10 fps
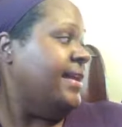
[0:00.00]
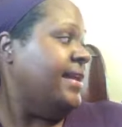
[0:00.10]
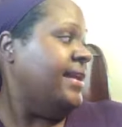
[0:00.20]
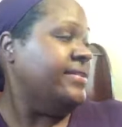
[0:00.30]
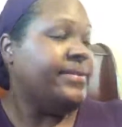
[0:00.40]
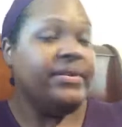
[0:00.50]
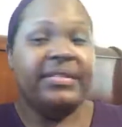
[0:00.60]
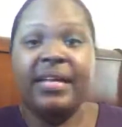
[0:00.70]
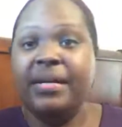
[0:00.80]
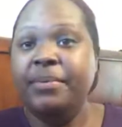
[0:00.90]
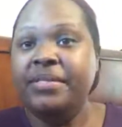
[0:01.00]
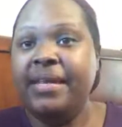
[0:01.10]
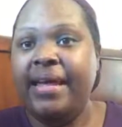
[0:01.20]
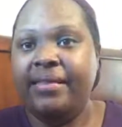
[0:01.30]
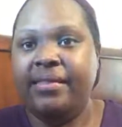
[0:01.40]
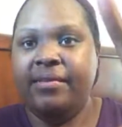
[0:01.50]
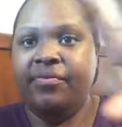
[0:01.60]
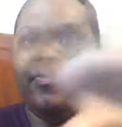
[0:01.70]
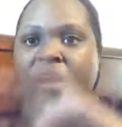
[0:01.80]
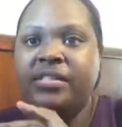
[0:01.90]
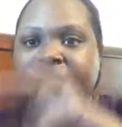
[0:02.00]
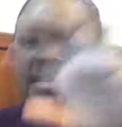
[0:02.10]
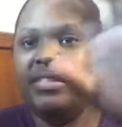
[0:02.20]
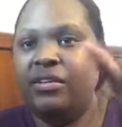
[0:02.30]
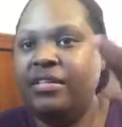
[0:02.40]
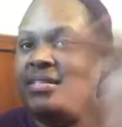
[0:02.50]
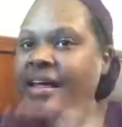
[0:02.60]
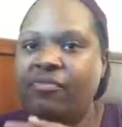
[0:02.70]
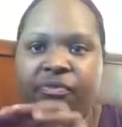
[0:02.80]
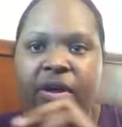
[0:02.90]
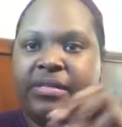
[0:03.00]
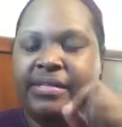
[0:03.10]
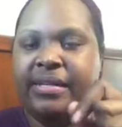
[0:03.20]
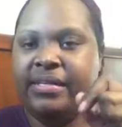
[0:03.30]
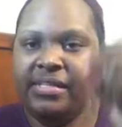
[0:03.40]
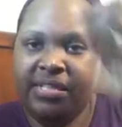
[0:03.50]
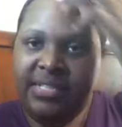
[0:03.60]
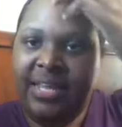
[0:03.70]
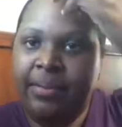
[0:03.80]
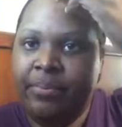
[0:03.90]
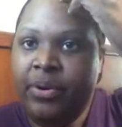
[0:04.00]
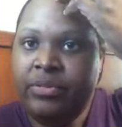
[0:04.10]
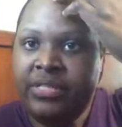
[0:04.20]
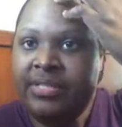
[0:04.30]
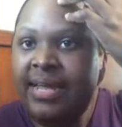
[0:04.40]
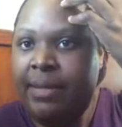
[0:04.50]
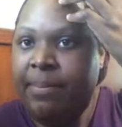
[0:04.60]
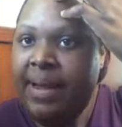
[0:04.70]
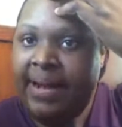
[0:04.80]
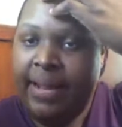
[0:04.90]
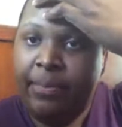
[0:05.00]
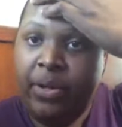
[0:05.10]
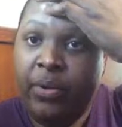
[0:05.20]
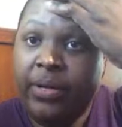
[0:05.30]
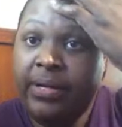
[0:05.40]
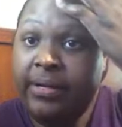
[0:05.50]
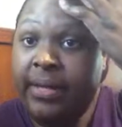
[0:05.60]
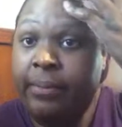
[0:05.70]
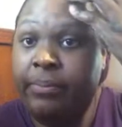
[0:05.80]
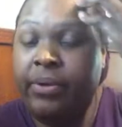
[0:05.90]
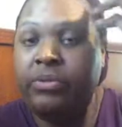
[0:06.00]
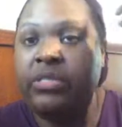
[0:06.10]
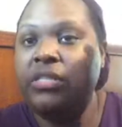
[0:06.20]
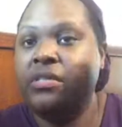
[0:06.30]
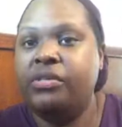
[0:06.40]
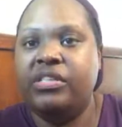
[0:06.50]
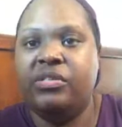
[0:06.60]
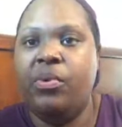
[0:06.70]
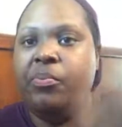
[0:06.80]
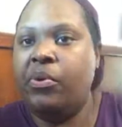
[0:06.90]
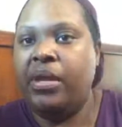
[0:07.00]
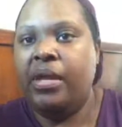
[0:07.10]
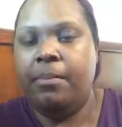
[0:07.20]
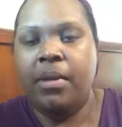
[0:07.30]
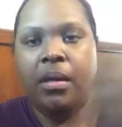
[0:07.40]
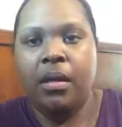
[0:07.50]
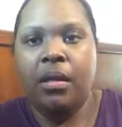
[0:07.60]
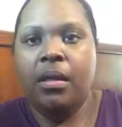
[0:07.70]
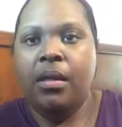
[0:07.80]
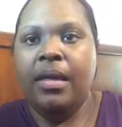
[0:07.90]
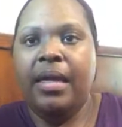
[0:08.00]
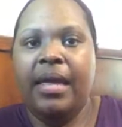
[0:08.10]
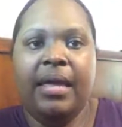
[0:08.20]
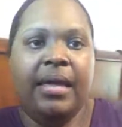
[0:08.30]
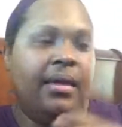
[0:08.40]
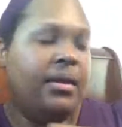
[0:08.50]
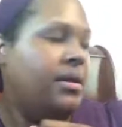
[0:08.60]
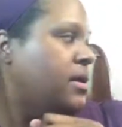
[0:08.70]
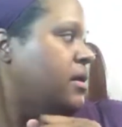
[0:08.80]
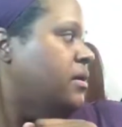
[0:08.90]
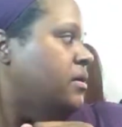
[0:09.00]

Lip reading: and that's what I was telling him. It's like the frosting is, it's not frosting, it's just ambrosia. It's like a pineapple coconut ambrosia. So it's just whipped cream and I